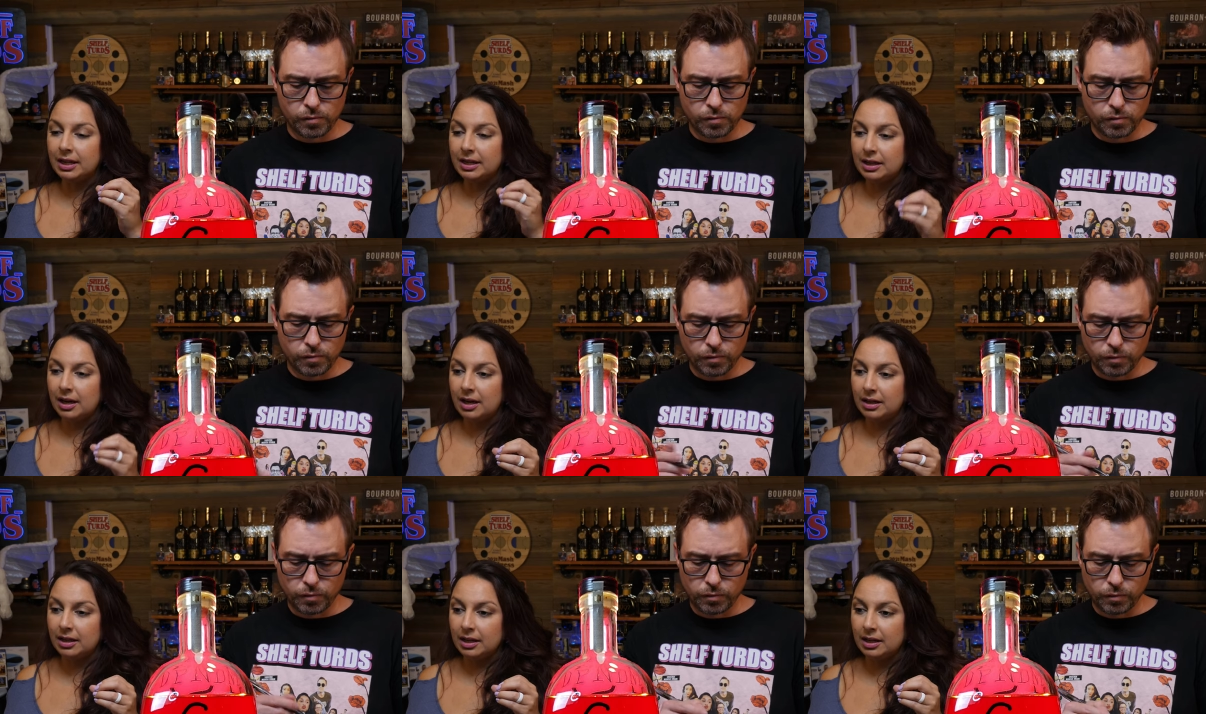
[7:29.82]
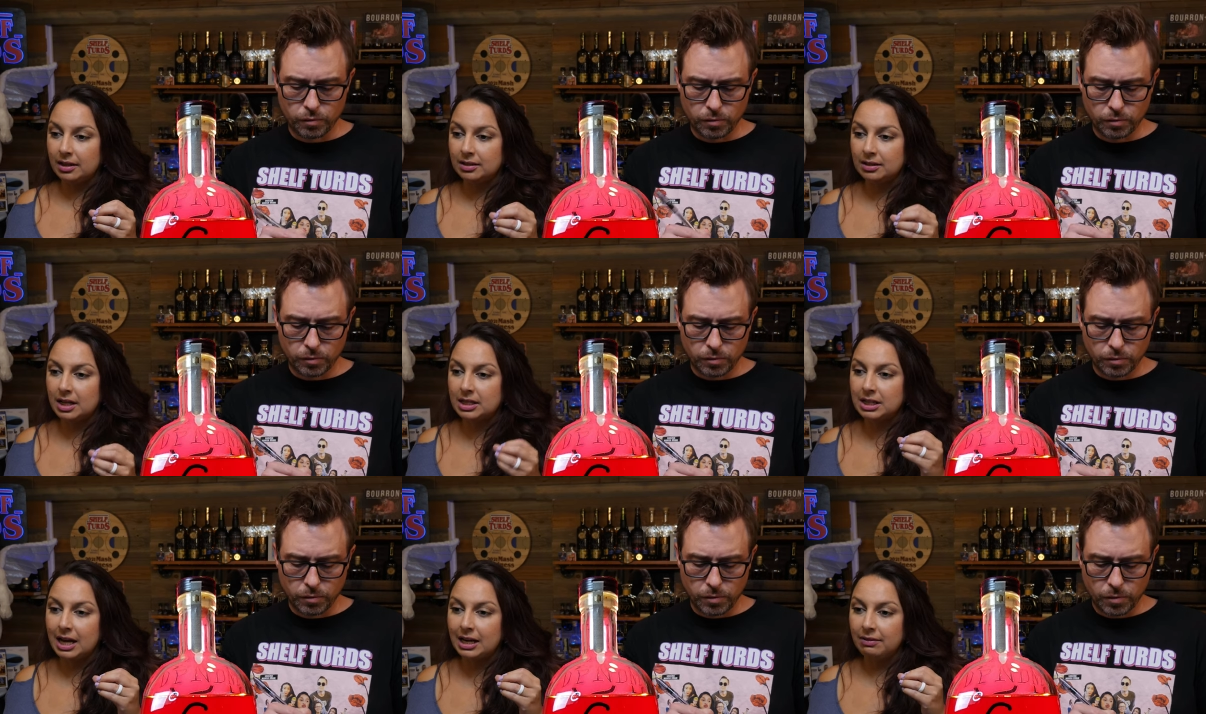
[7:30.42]
Speaker 1: and honey. That's
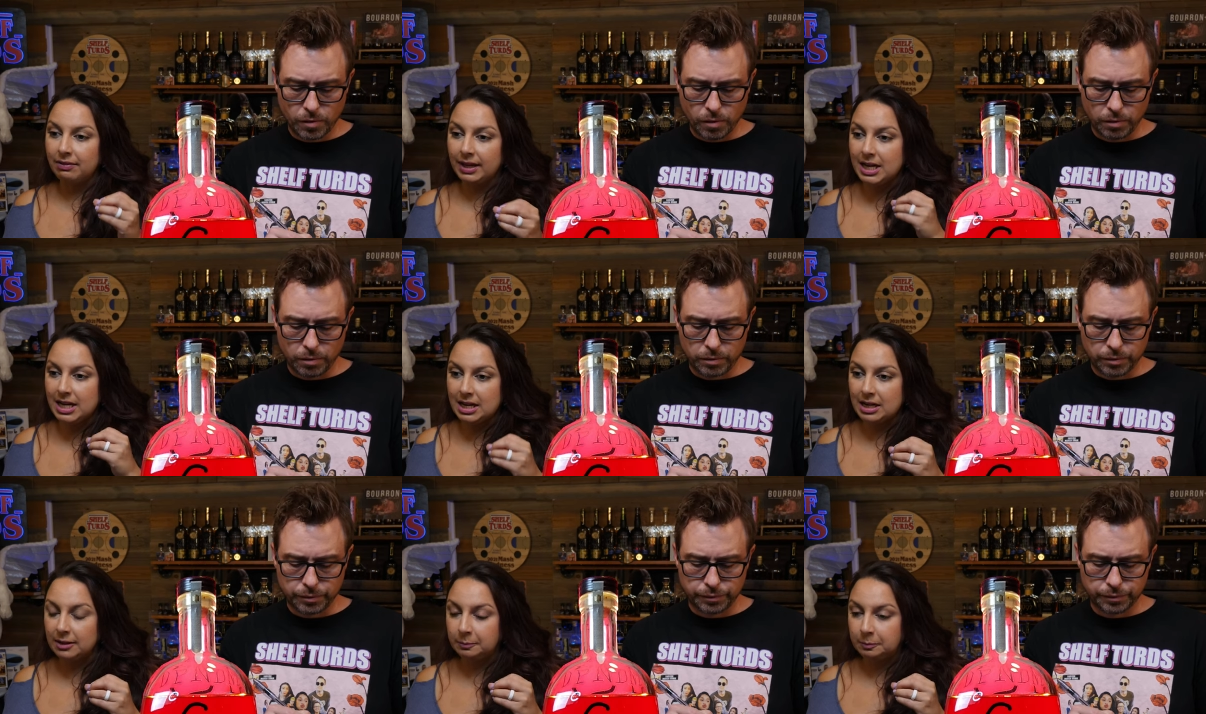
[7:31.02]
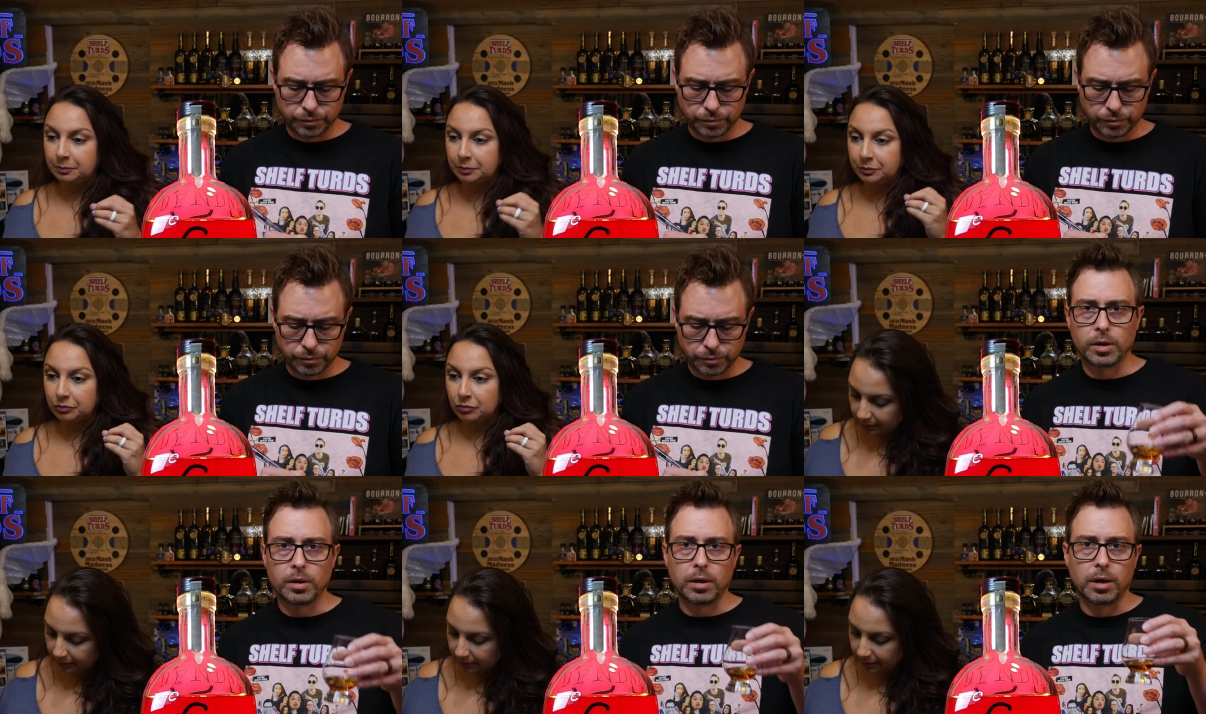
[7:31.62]
kind of like it.
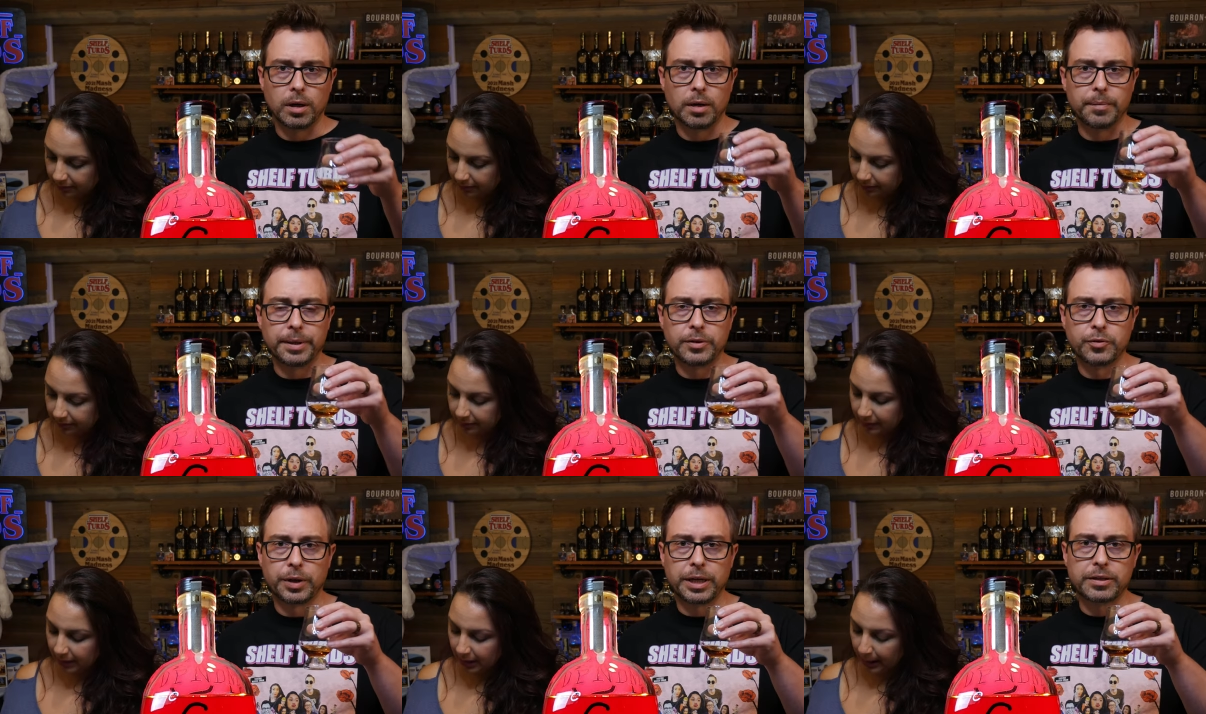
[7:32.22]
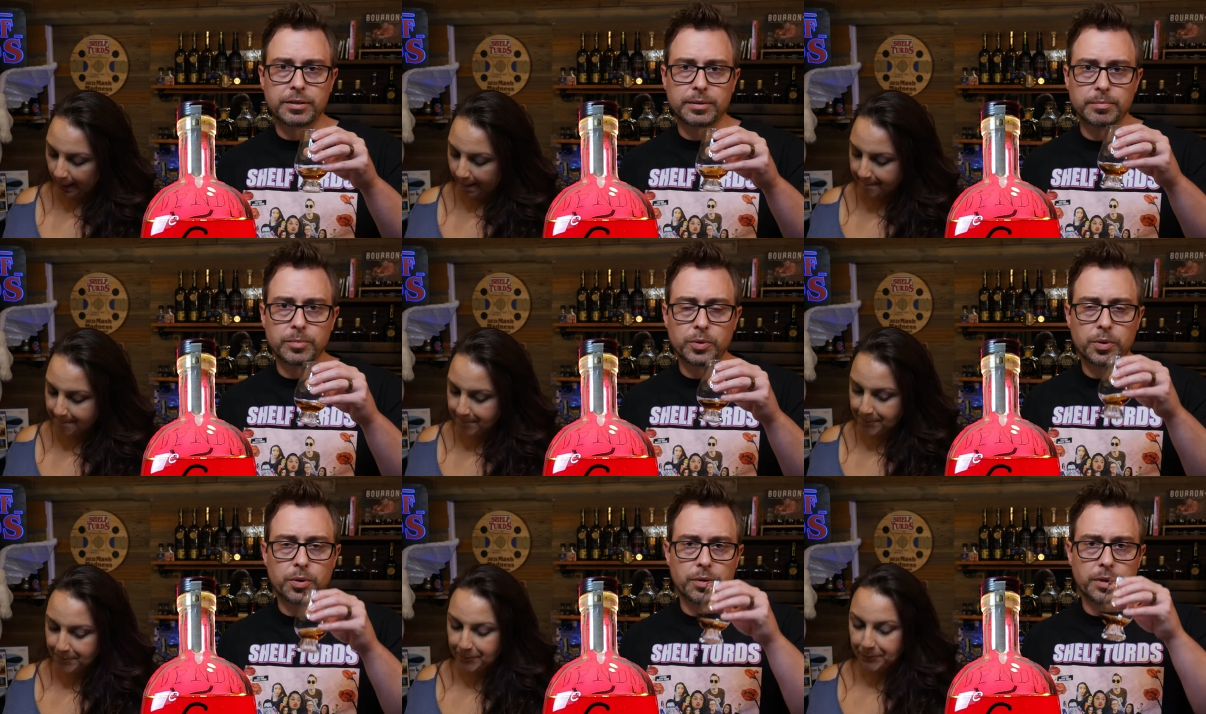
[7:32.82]
Speaker 2: Uh, it drinks
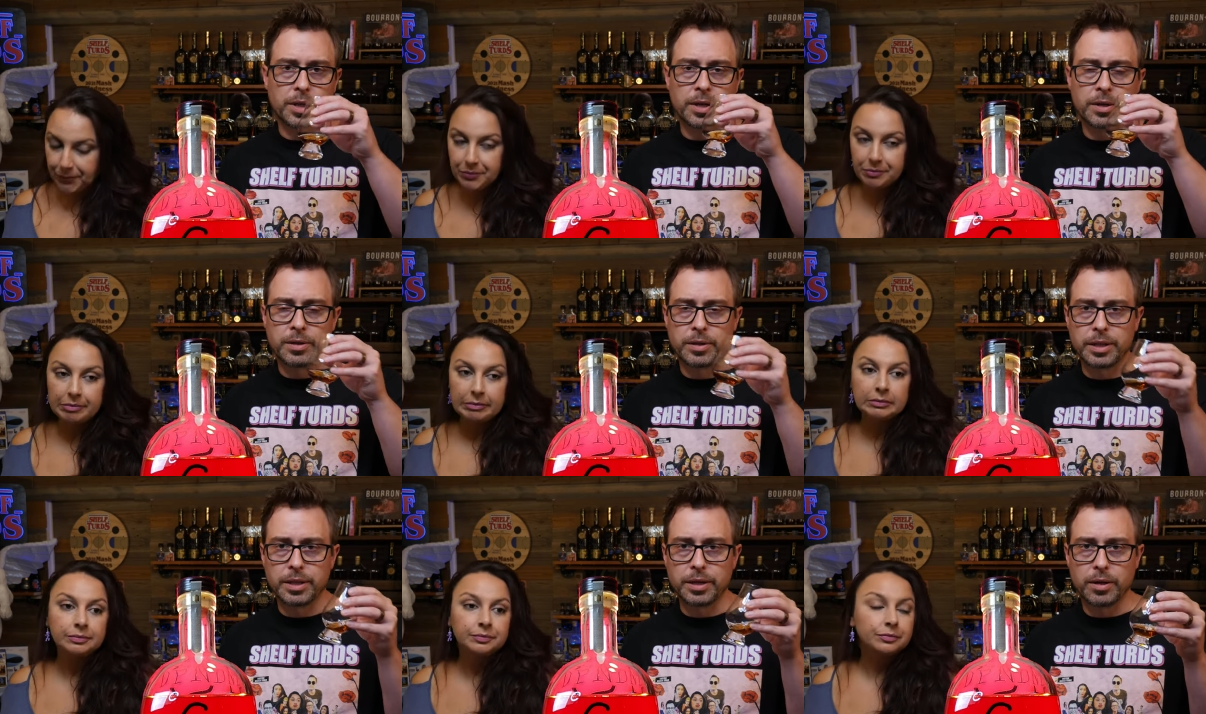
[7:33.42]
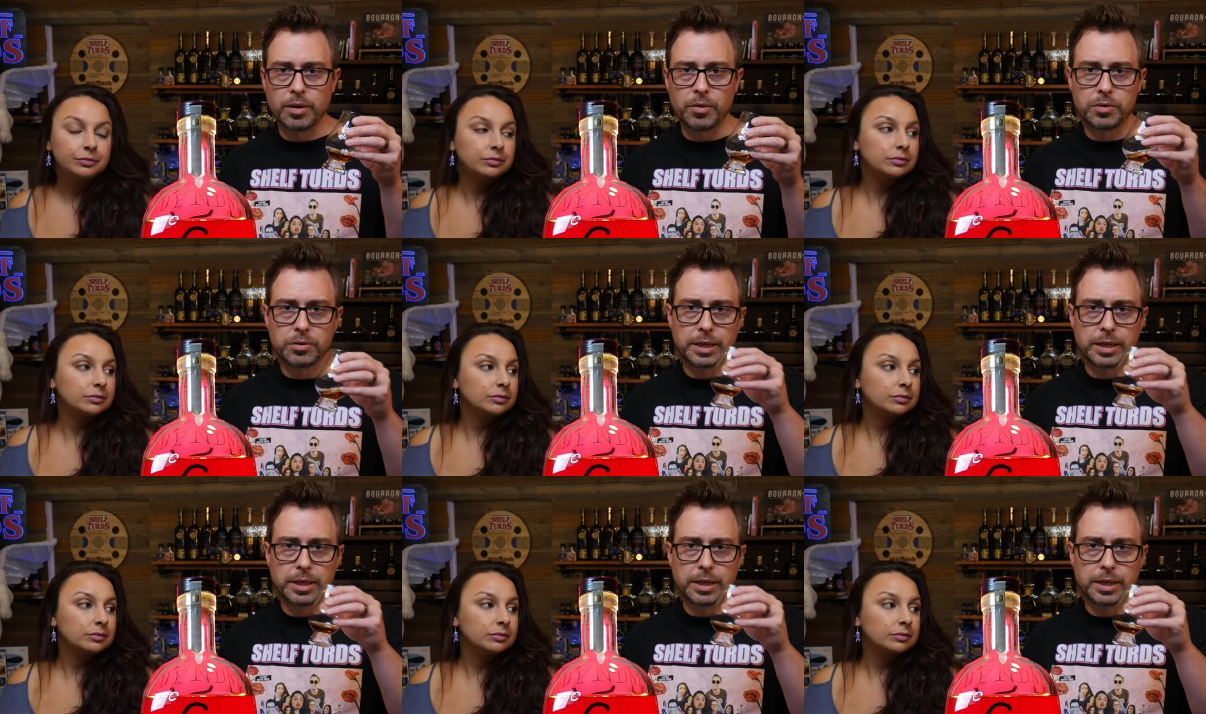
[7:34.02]
smoother than, than the nose